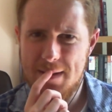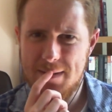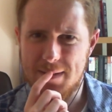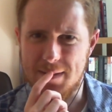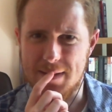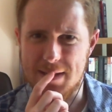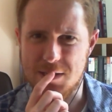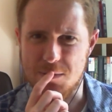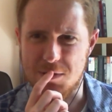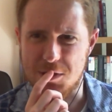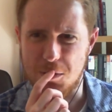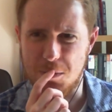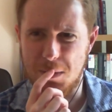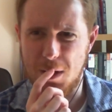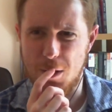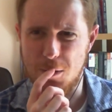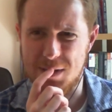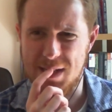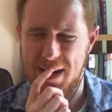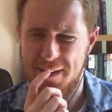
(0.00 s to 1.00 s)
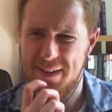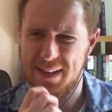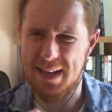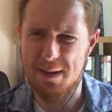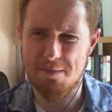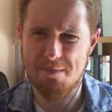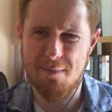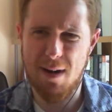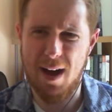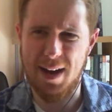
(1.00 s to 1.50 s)
this was uploaded. I think
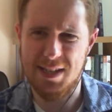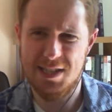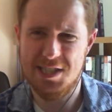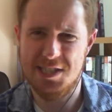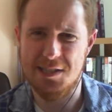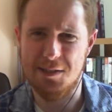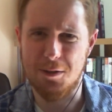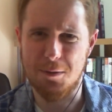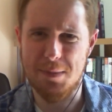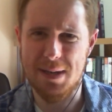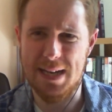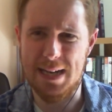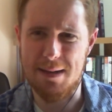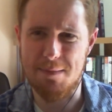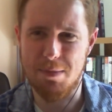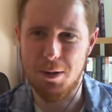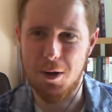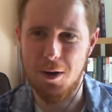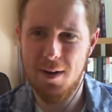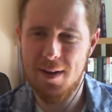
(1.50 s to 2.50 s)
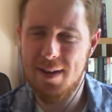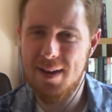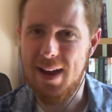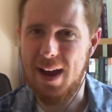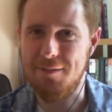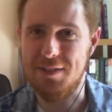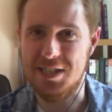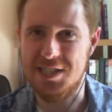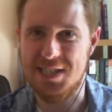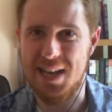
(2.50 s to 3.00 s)
it might still be, but
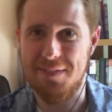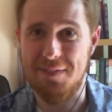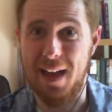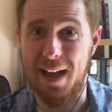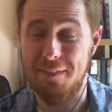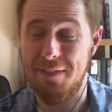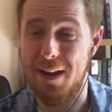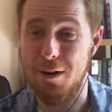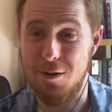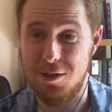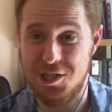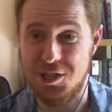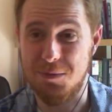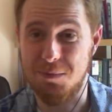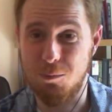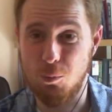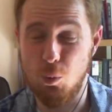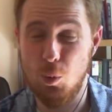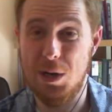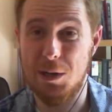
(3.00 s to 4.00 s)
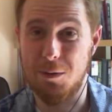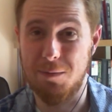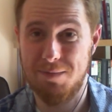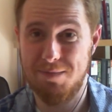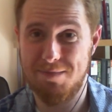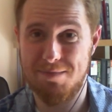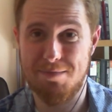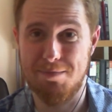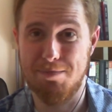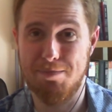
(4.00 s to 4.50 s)
having said that, there are some
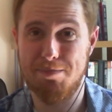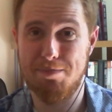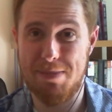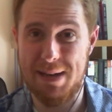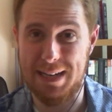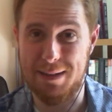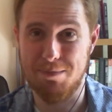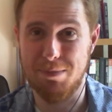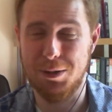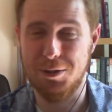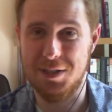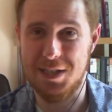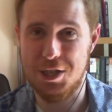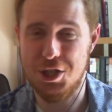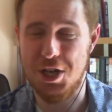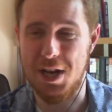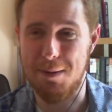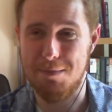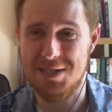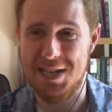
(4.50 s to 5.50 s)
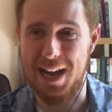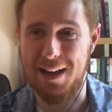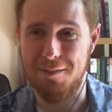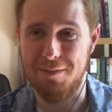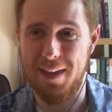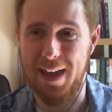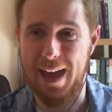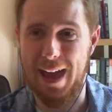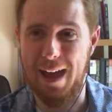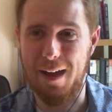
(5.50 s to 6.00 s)
real big bloody ships
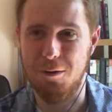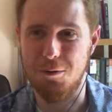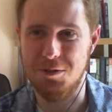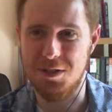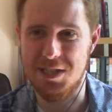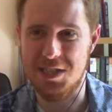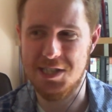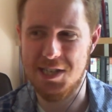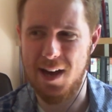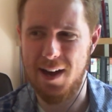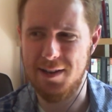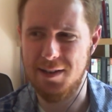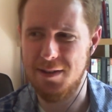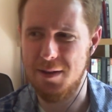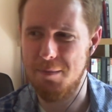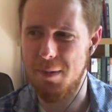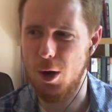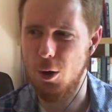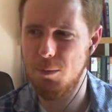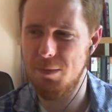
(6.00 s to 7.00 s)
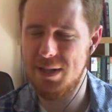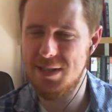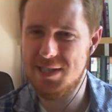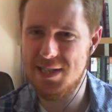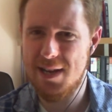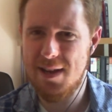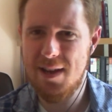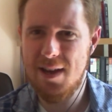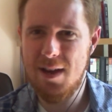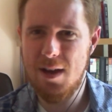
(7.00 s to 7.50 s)
out there under design at the
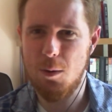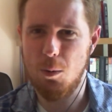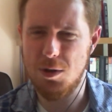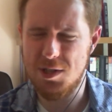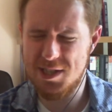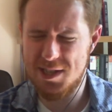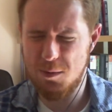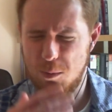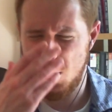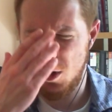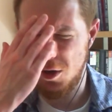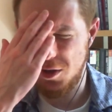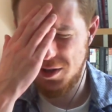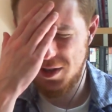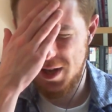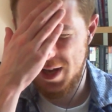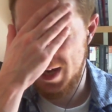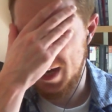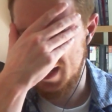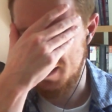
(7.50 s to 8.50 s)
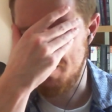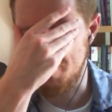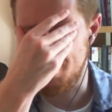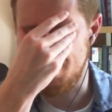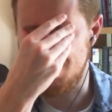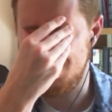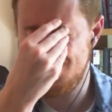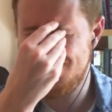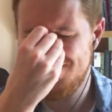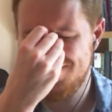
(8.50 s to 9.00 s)
moment. What's the one,
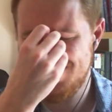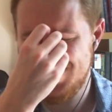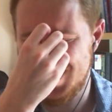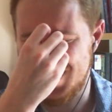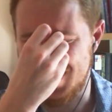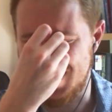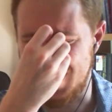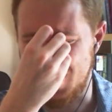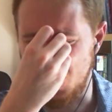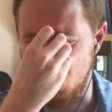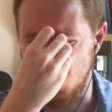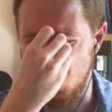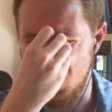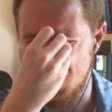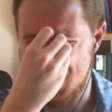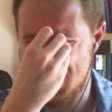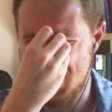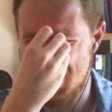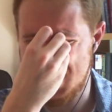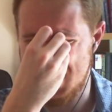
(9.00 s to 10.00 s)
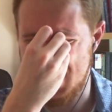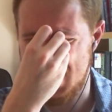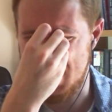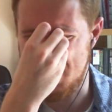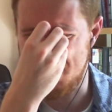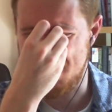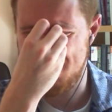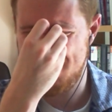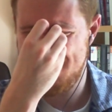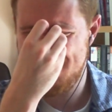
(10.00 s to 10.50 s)
there's
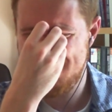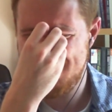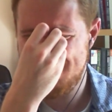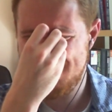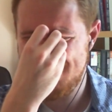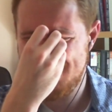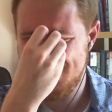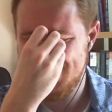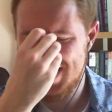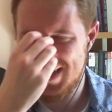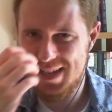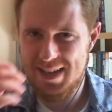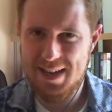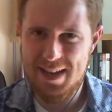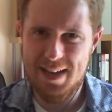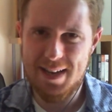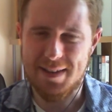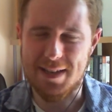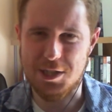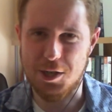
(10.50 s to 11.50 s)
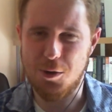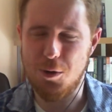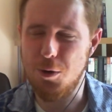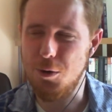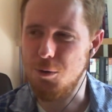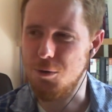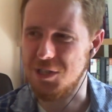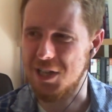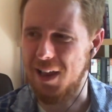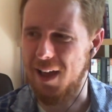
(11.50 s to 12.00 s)
a
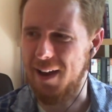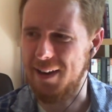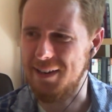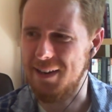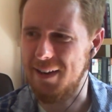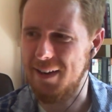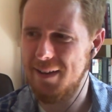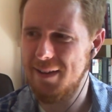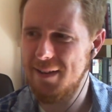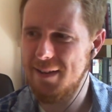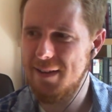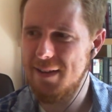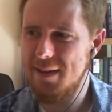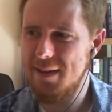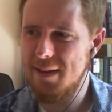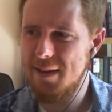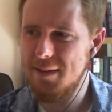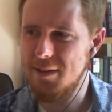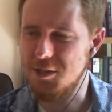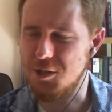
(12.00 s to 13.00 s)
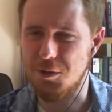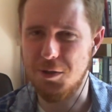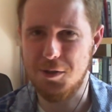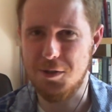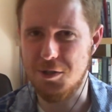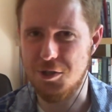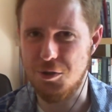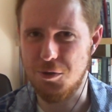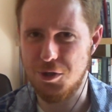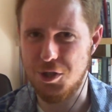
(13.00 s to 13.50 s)
cruise liner that's under
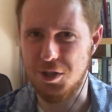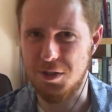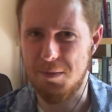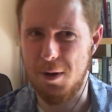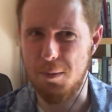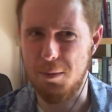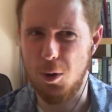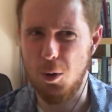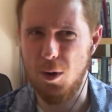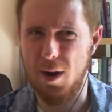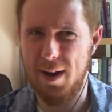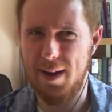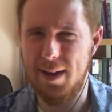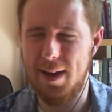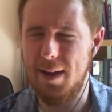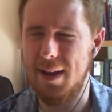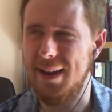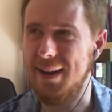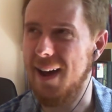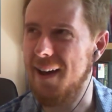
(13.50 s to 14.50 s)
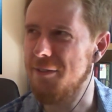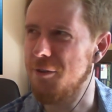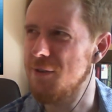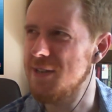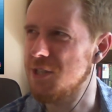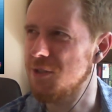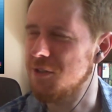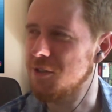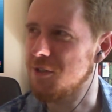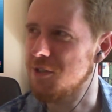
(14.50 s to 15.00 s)
construction at the moment, or it either
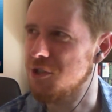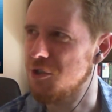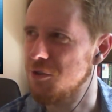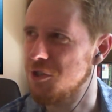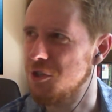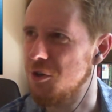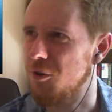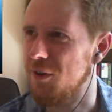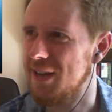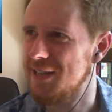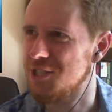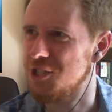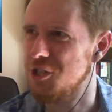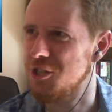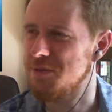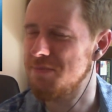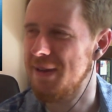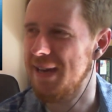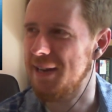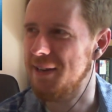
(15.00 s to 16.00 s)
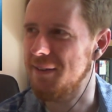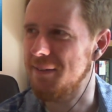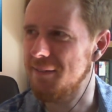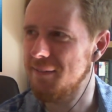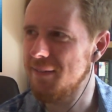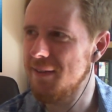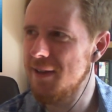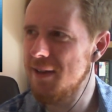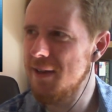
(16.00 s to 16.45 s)
is under construction or it's just been